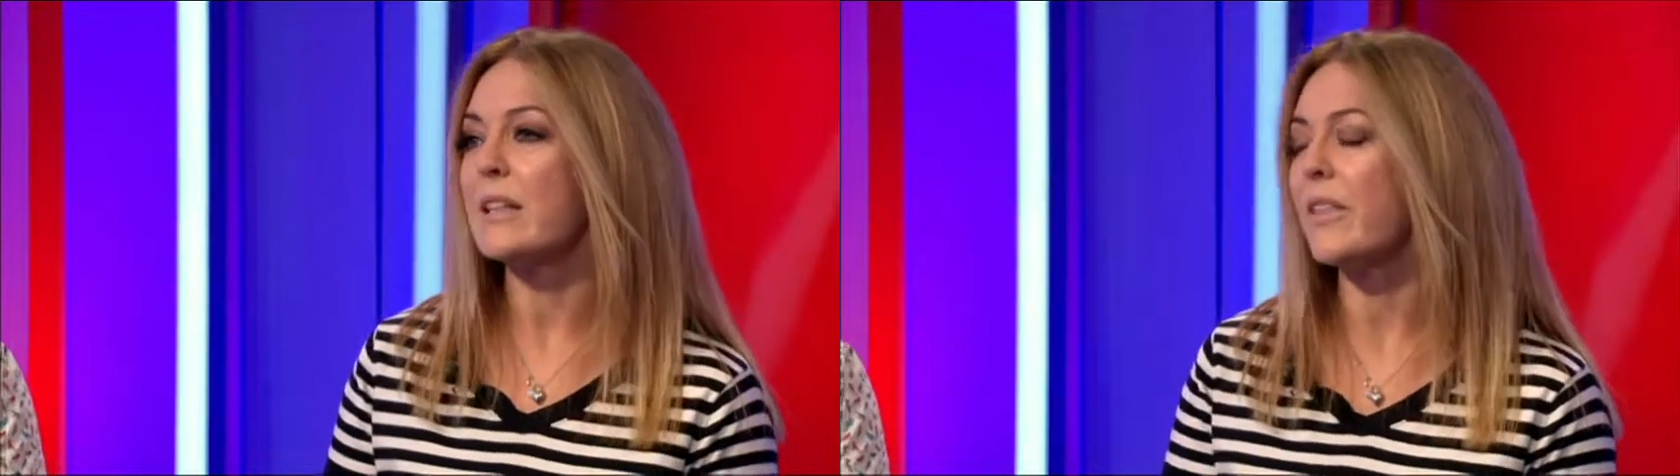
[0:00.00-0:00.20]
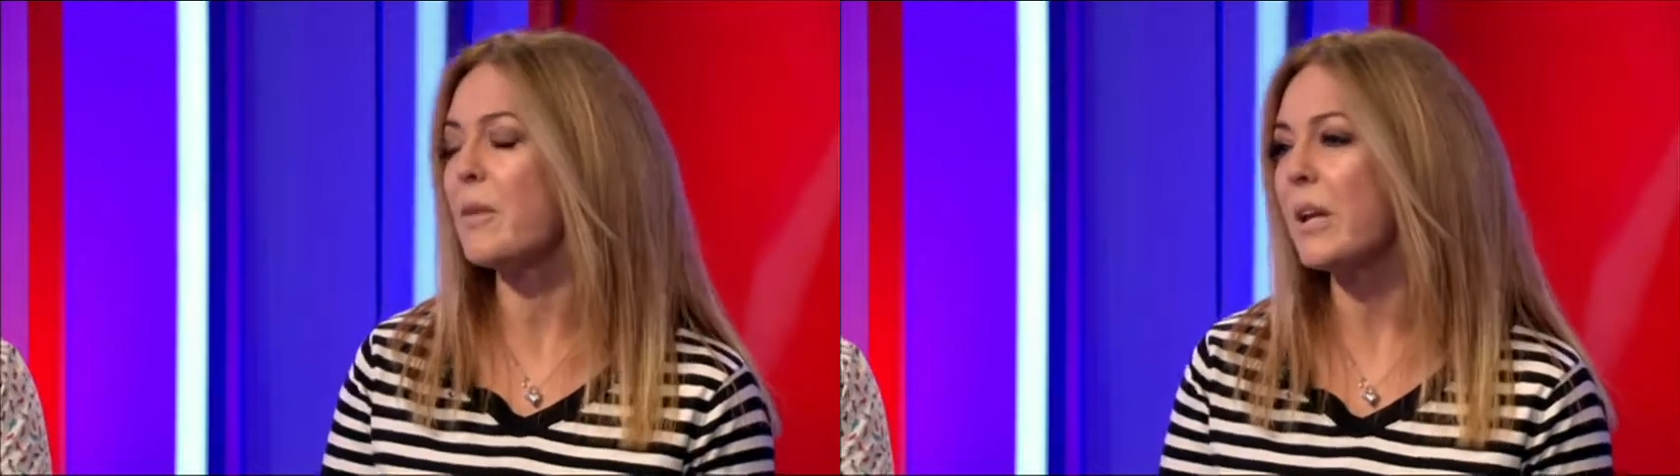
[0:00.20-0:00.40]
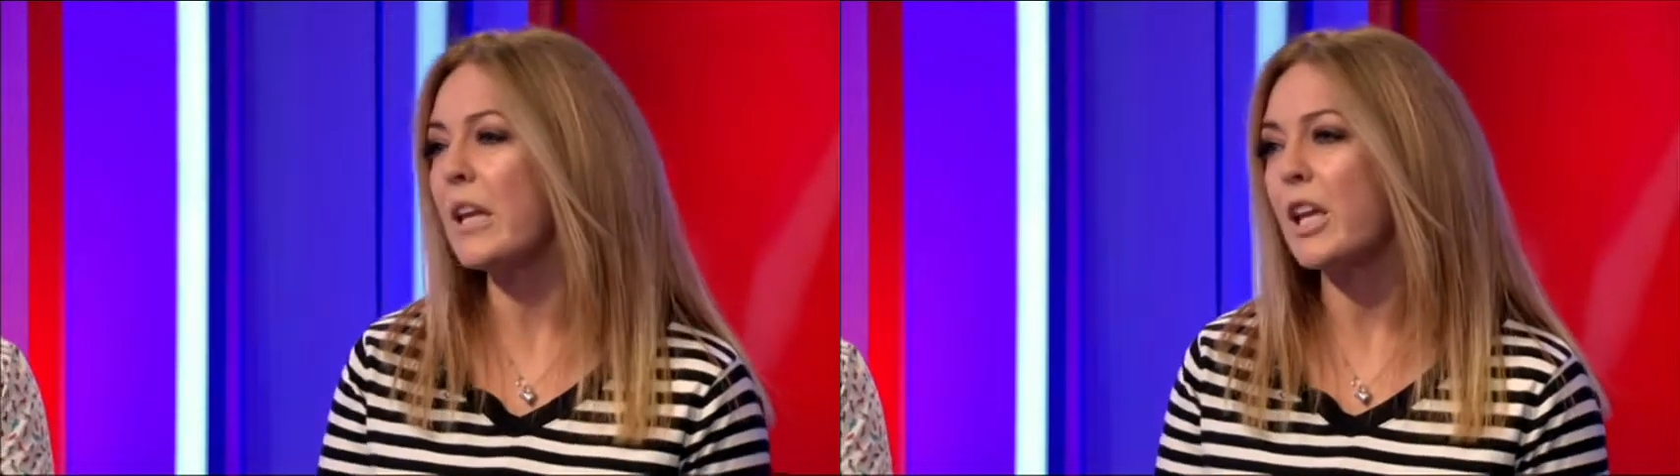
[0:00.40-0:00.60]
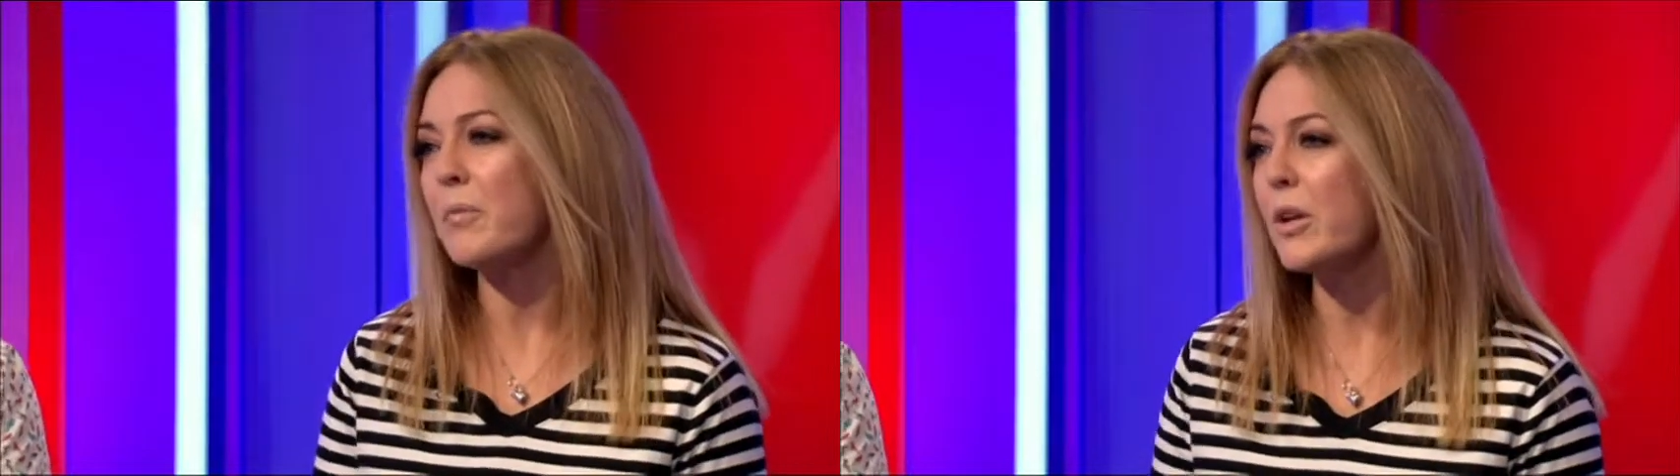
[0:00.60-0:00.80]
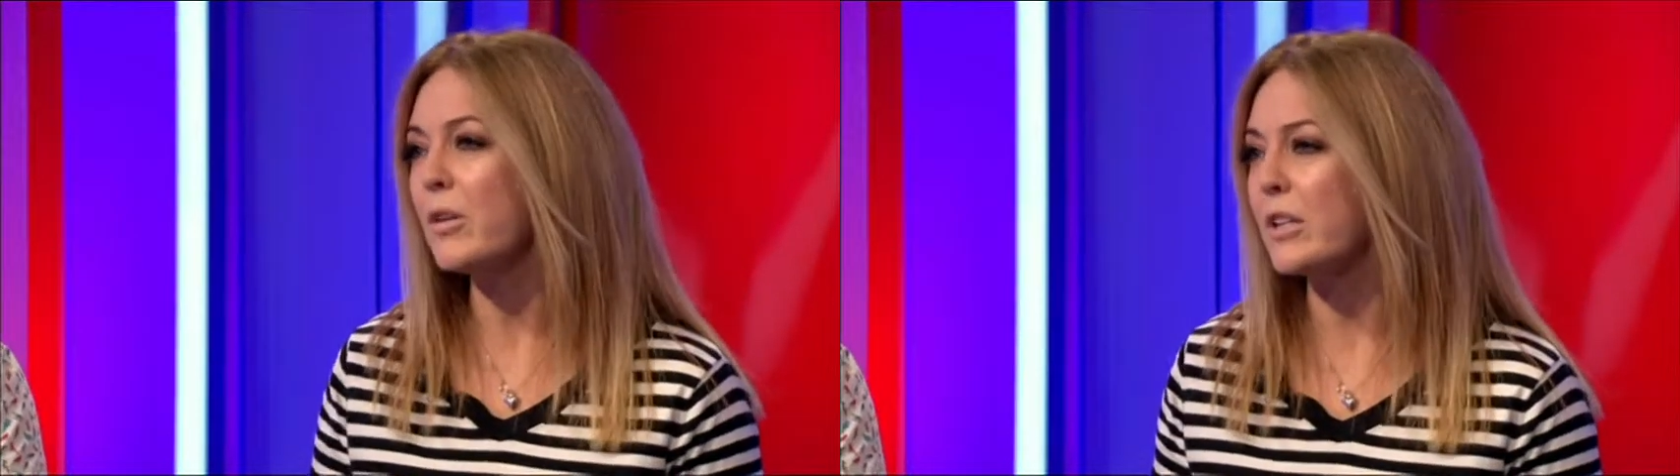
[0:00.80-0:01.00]
I think many
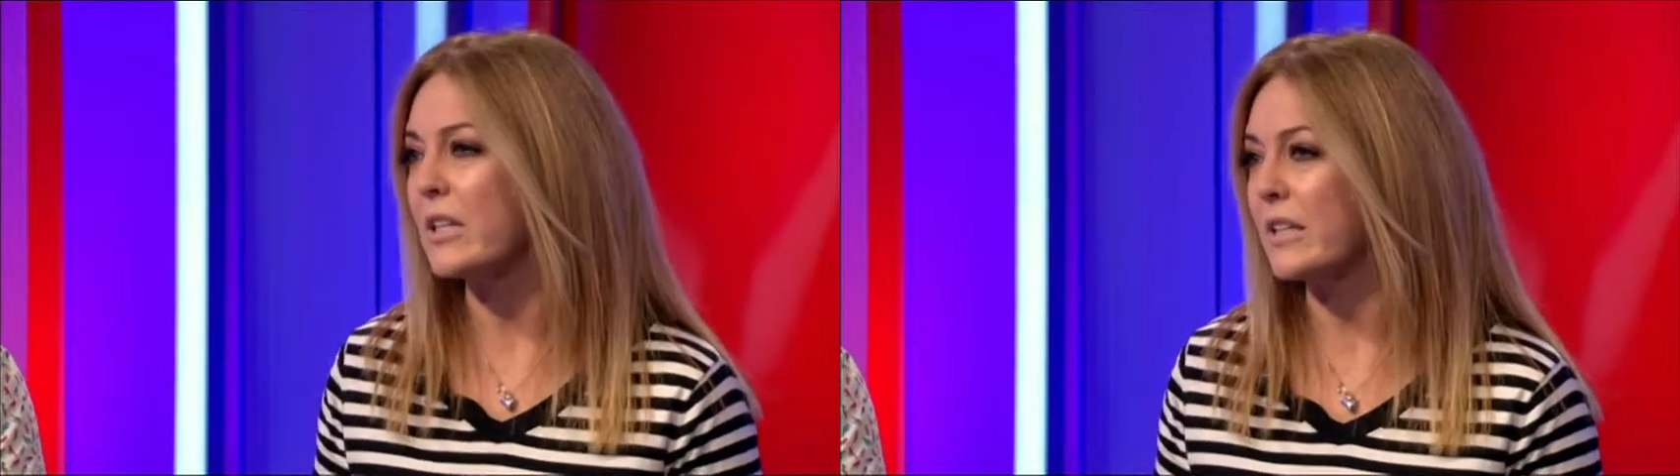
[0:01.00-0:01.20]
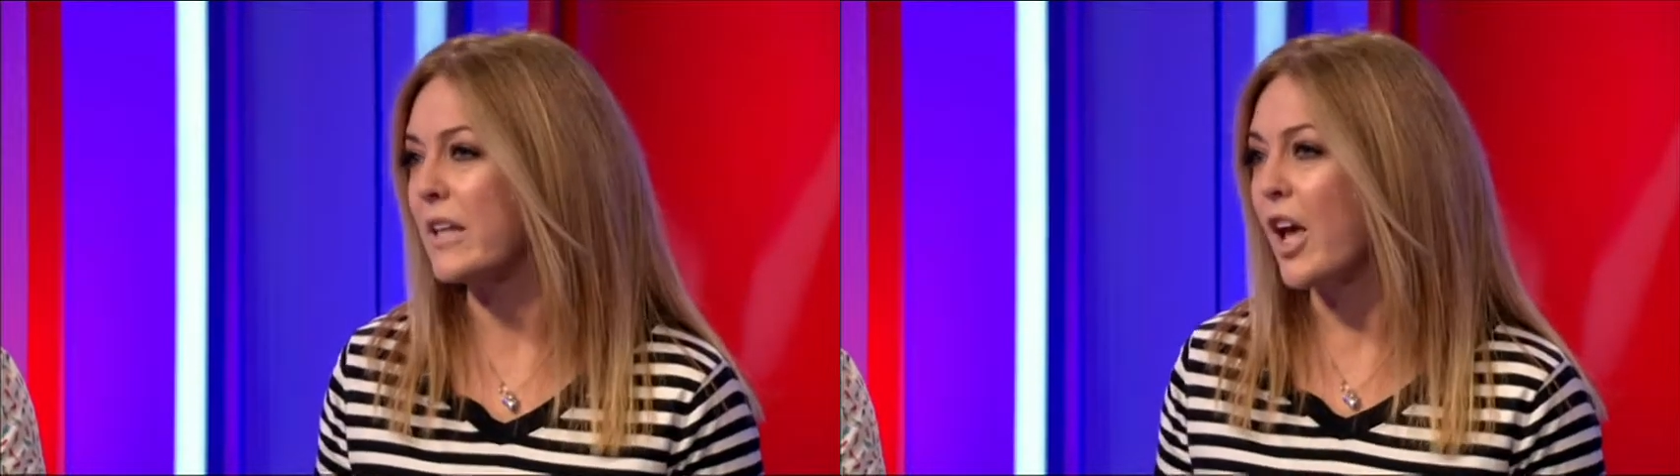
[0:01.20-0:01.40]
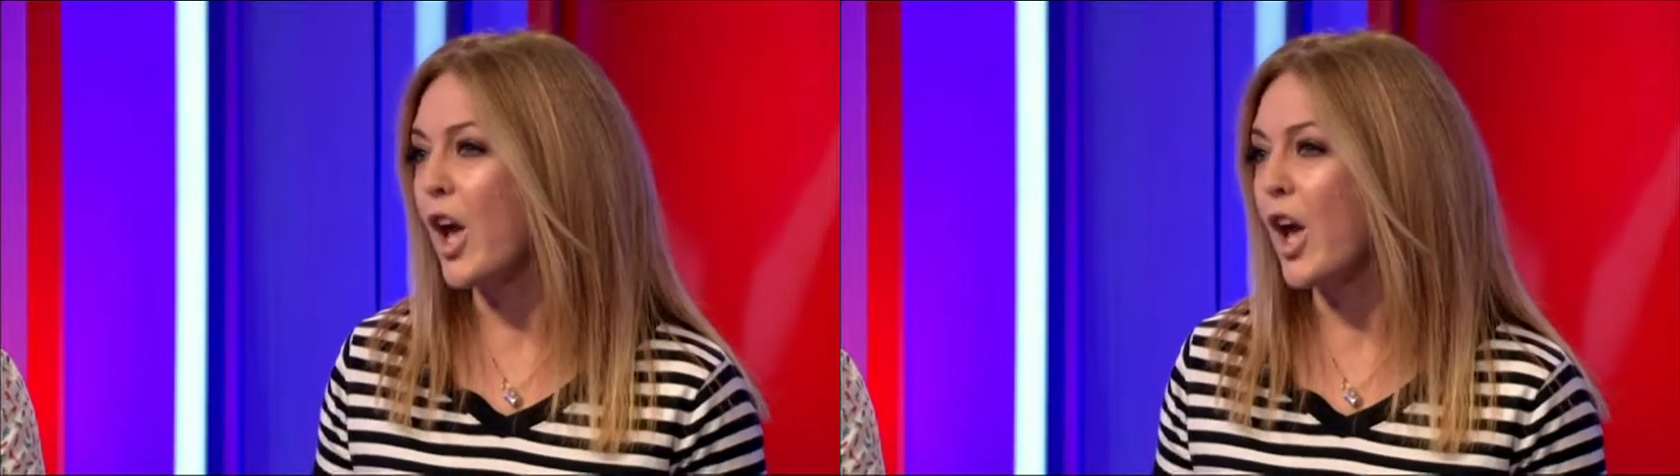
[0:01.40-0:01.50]
communities